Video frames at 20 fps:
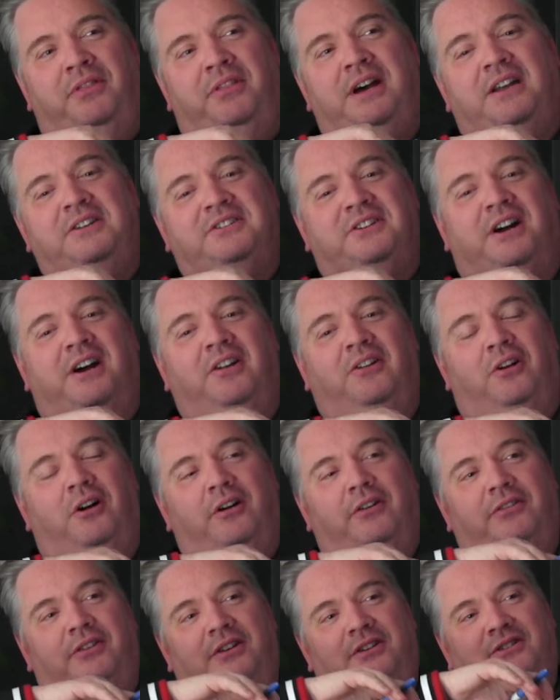But that
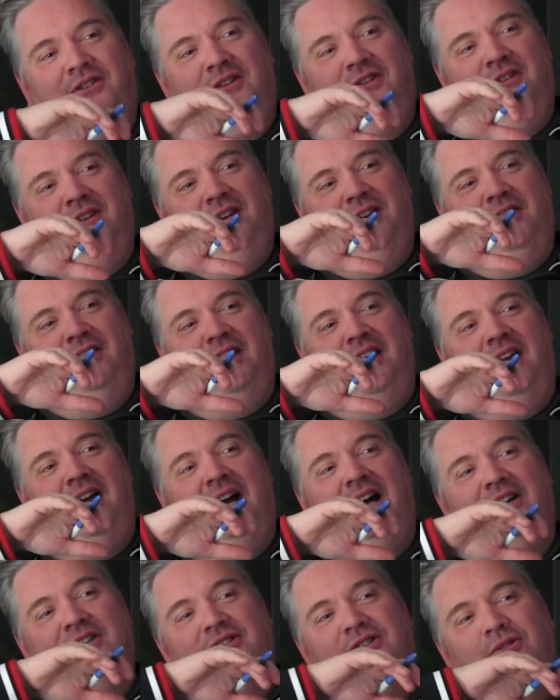dialogue thing is a thing that
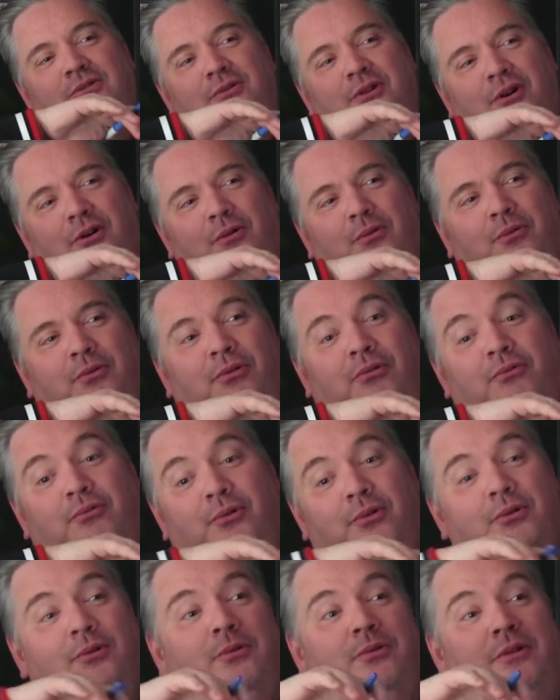as you go
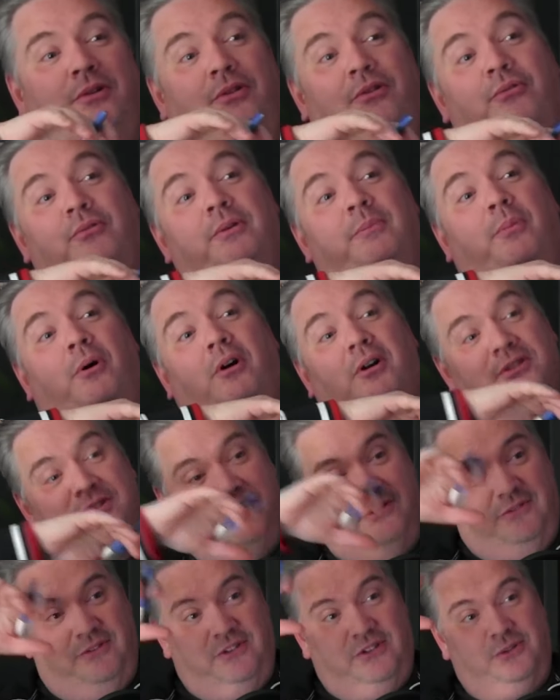through the three parts
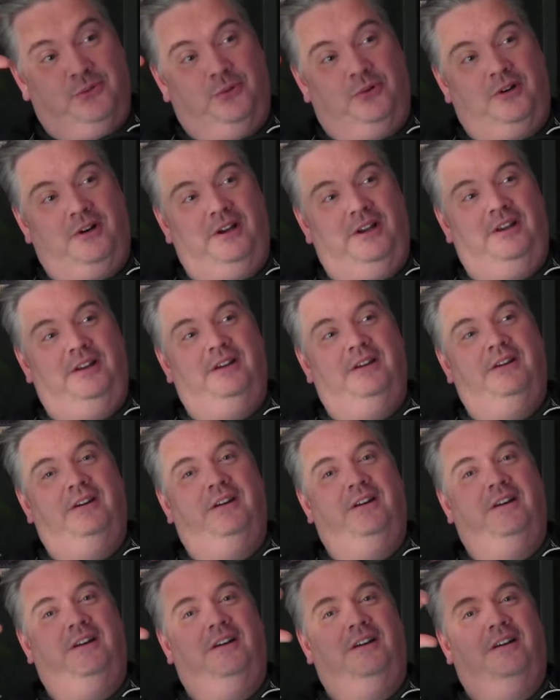of the story,
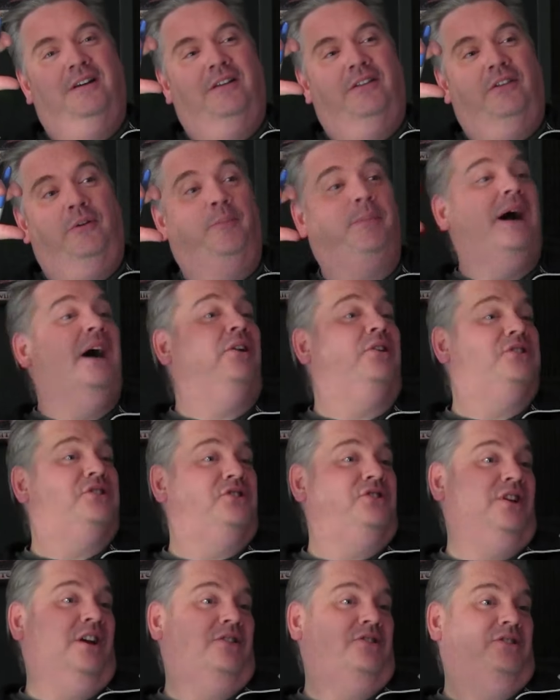the balance
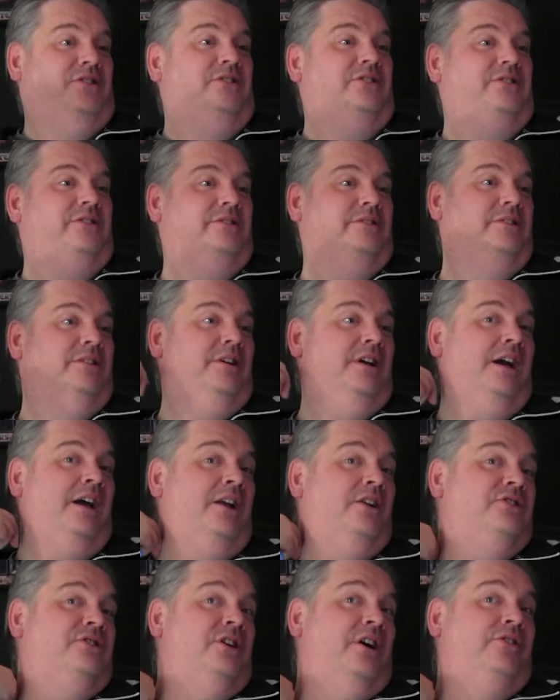changes. Yeah.
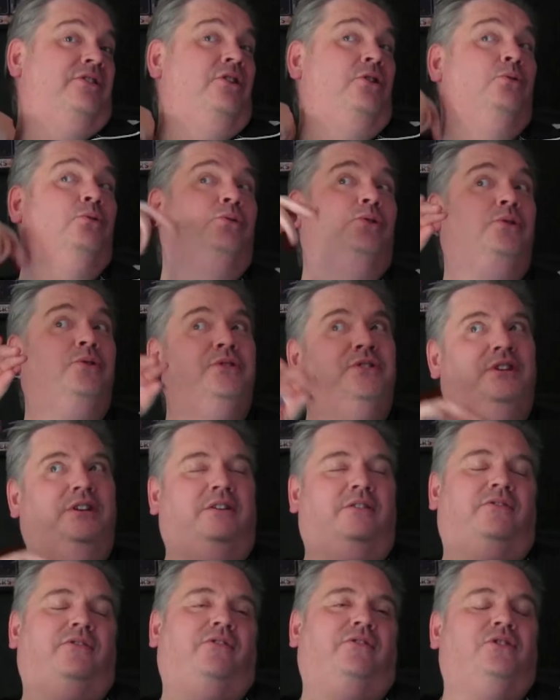And it's not that you lose
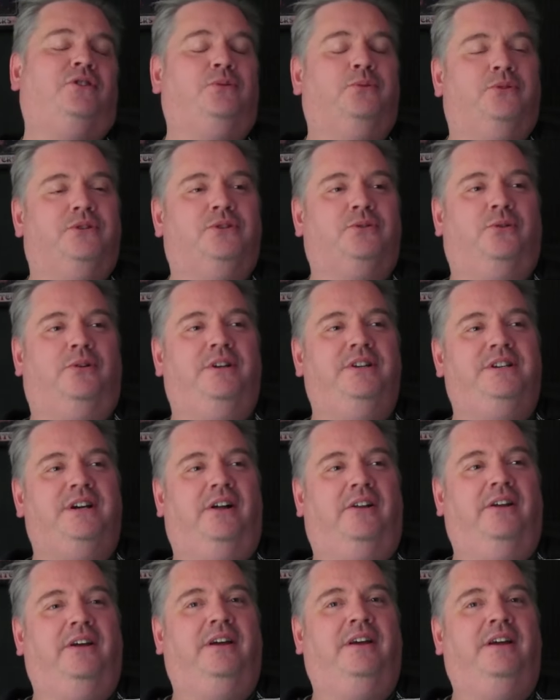any of the visual
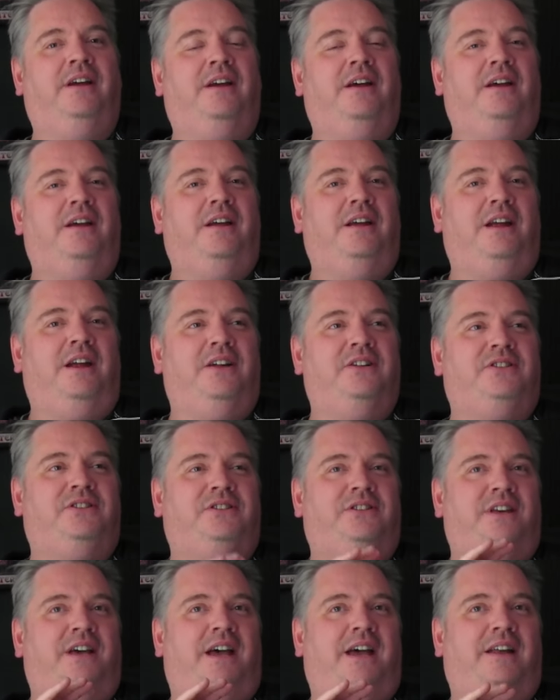storytelling, it's
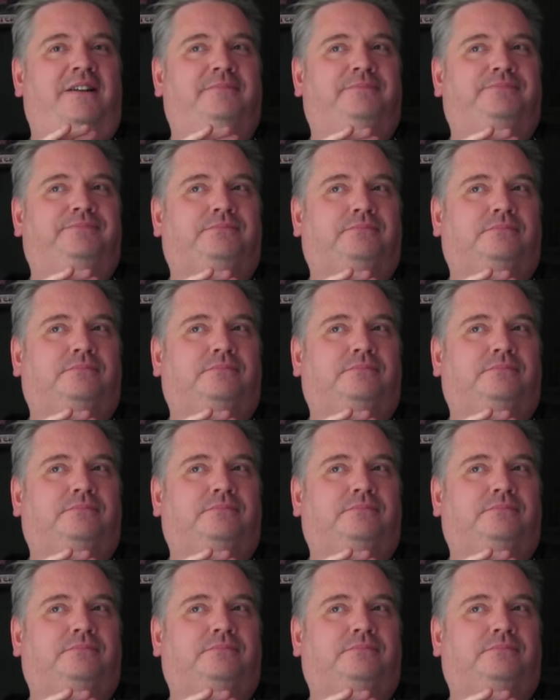that